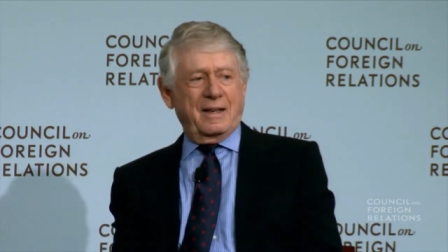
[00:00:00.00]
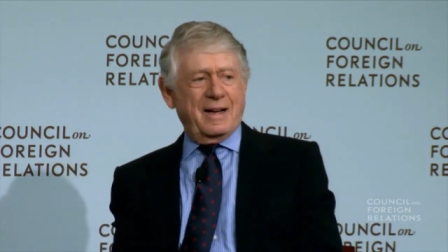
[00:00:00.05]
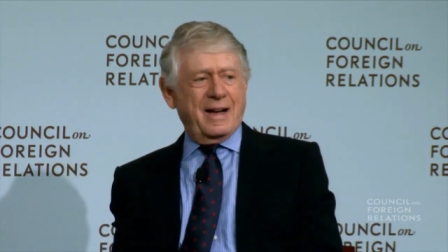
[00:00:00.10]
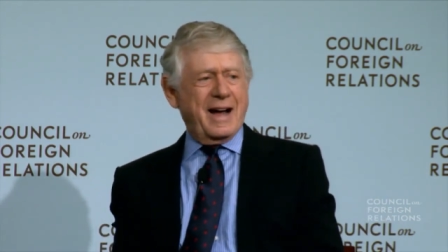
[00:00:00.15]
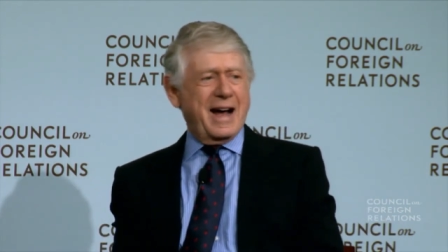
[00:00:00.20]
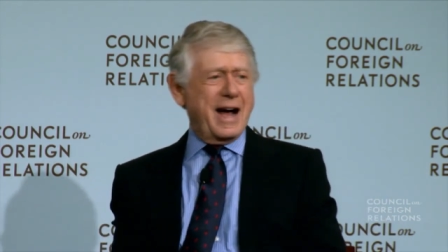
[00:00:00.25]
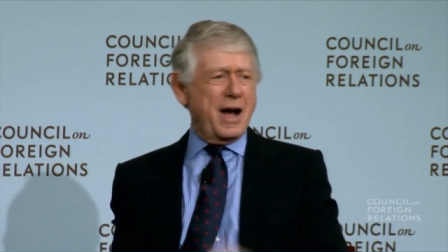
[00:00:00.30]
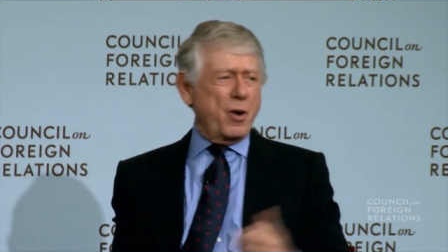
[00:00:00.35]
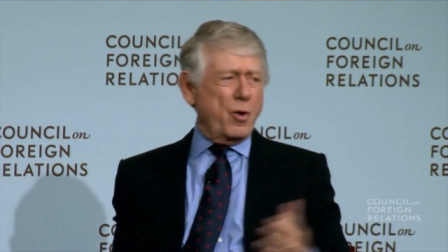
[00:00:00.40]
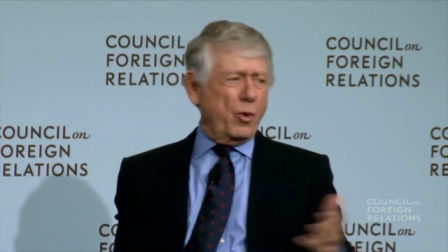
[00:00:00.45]

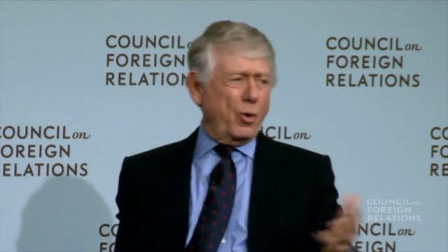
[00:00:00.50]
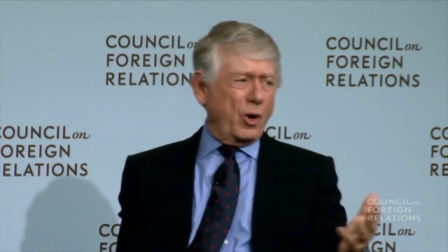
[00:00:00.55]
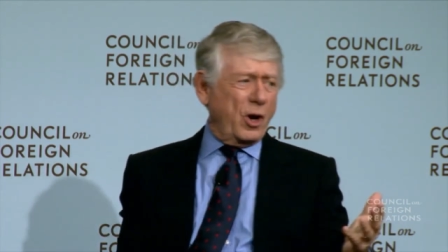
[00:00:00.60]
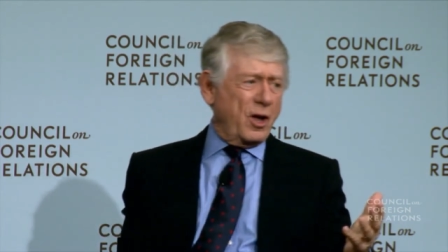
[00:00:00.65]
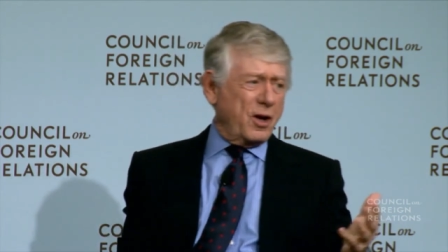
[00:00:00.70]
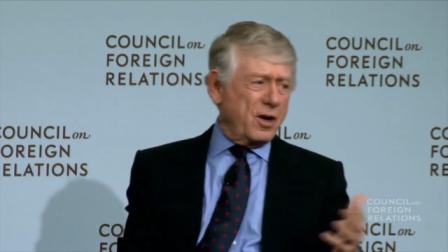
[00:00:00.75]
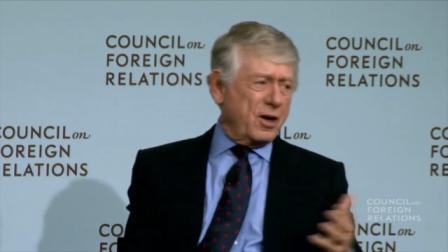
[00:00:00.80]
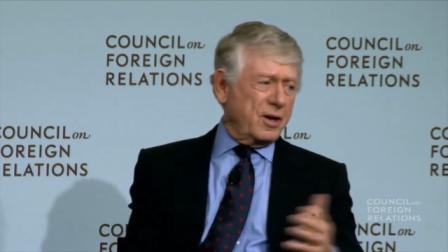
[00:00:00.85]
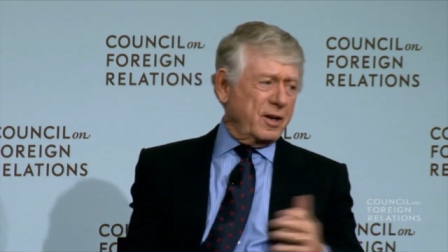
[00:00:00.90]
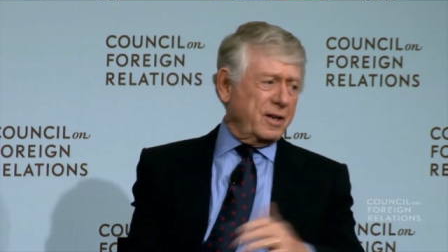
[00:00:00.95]
how
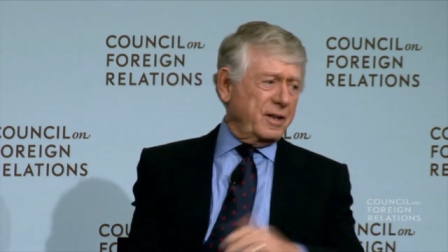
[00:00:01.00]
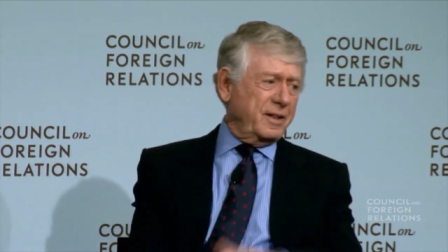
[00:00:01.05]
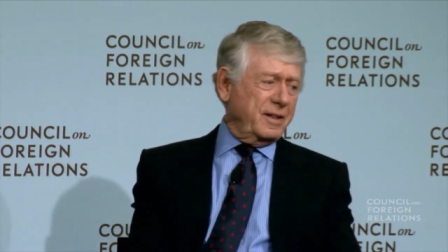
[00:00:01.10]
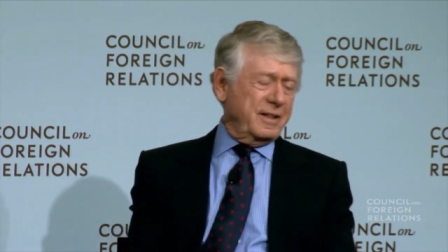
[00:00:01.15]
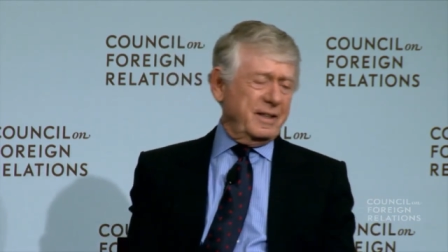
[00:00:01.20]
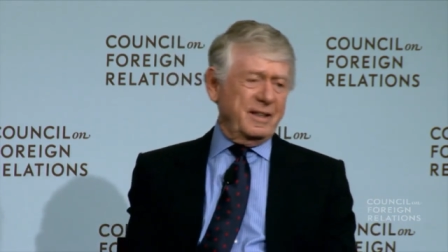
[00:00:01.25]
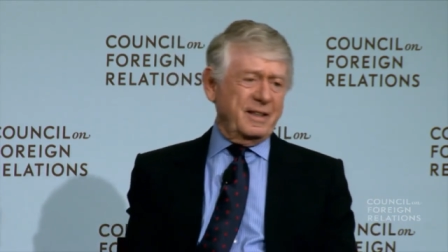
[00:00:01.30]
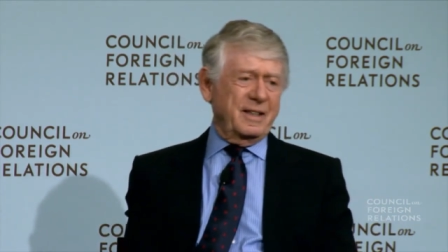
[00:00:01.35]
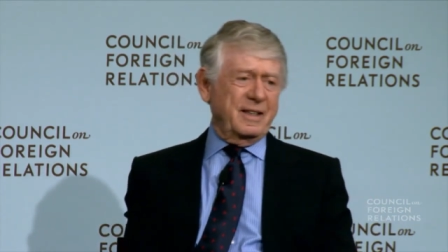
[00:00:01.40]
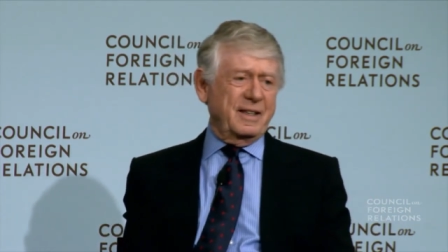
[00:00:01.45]
long
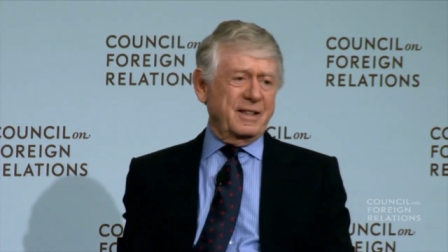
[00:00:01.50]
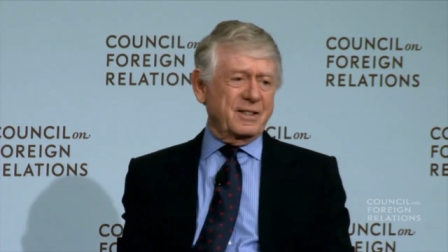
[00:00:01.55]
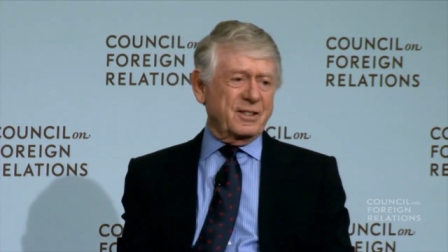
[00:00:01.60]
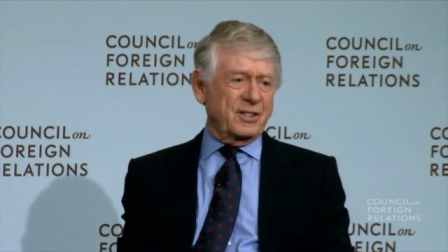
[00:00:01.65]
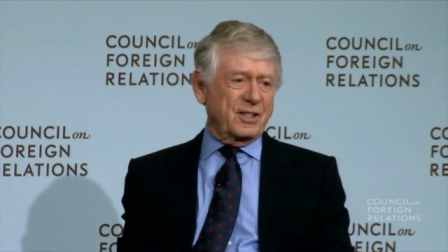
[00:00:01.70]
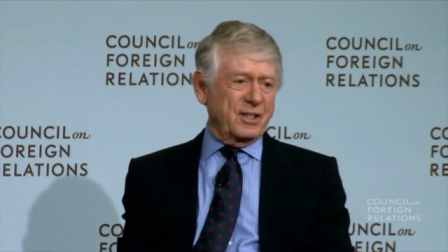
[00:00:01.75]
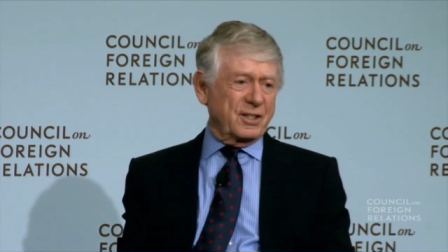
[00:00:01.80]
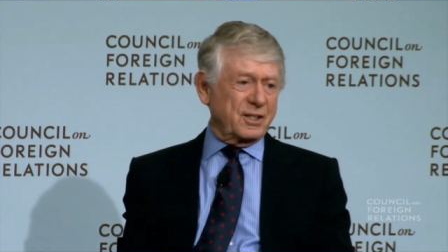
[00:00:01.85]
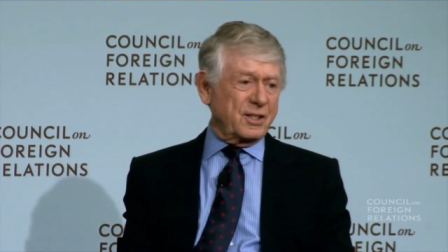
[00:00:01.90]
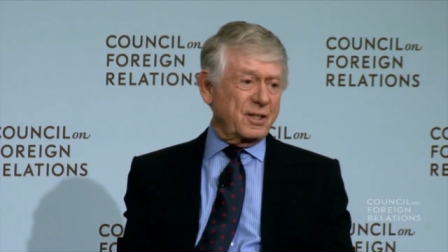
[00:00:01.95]

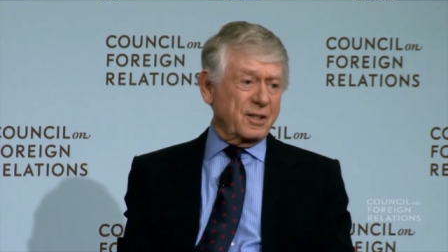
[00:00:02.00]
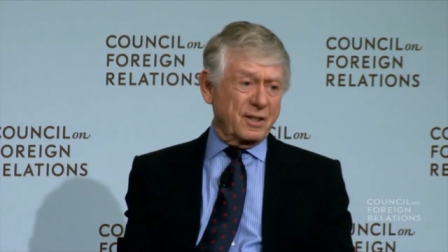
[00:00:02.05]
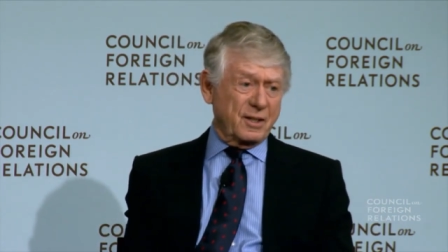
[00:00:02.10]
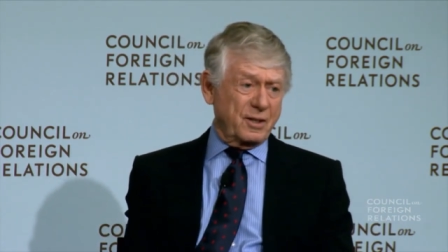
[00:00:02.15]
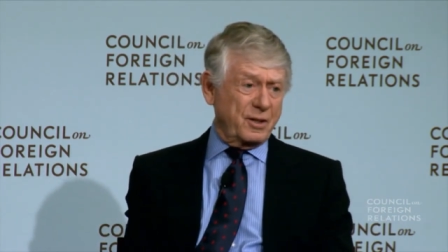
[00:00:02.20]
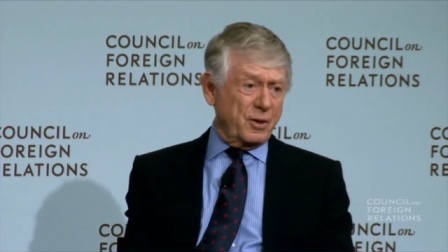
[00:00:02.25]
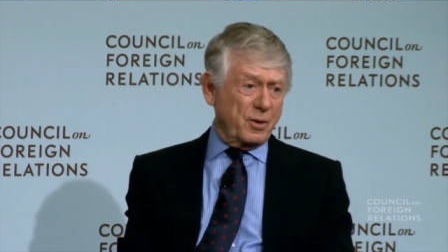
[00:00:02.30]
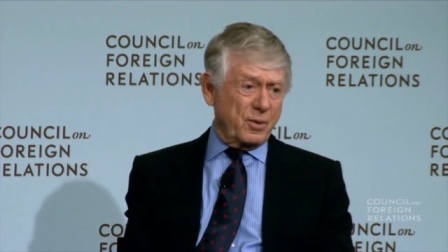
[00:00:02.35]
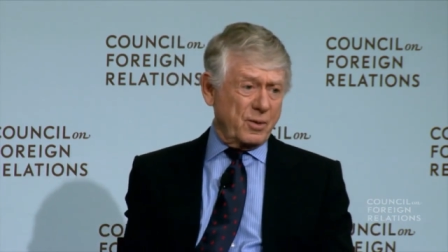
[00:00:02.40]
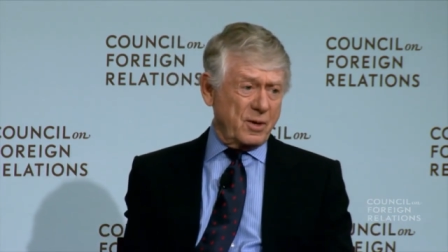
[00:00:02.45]
is this going to
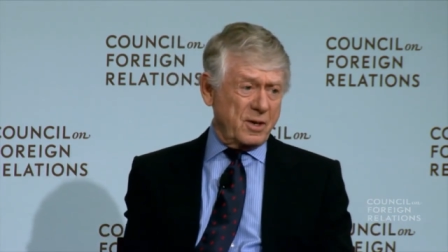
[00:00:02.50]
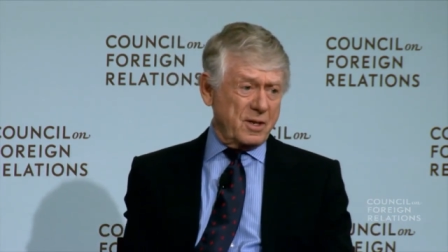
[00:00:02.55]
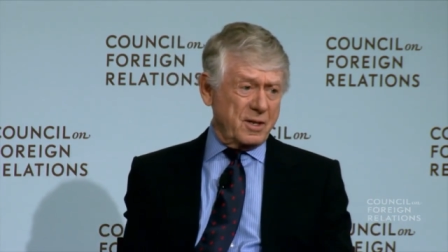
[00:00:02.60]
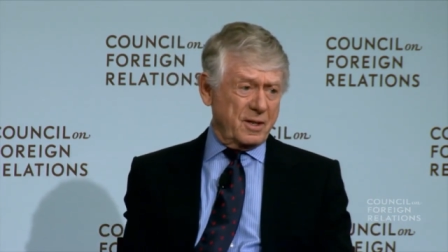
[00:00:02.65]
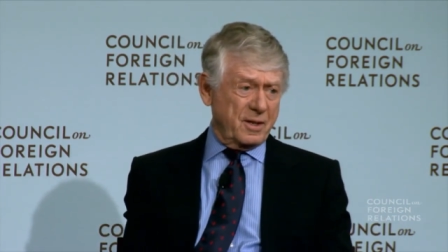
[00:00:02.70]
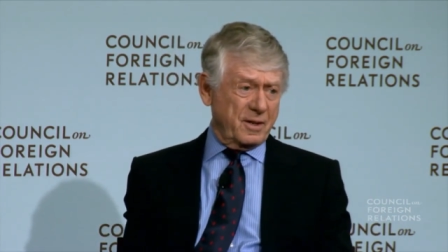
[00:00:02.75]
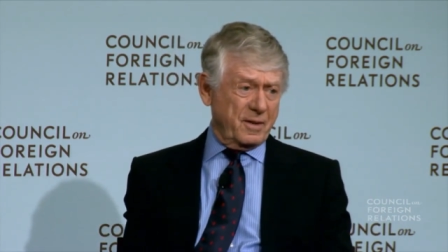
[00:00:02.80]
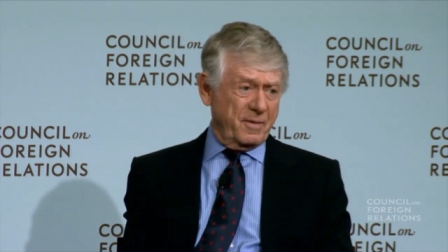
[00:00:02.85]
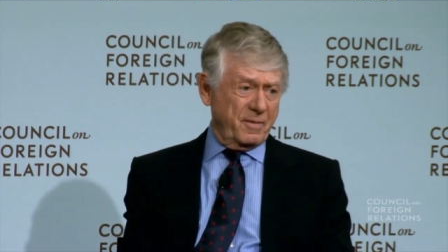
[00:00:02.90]
go on?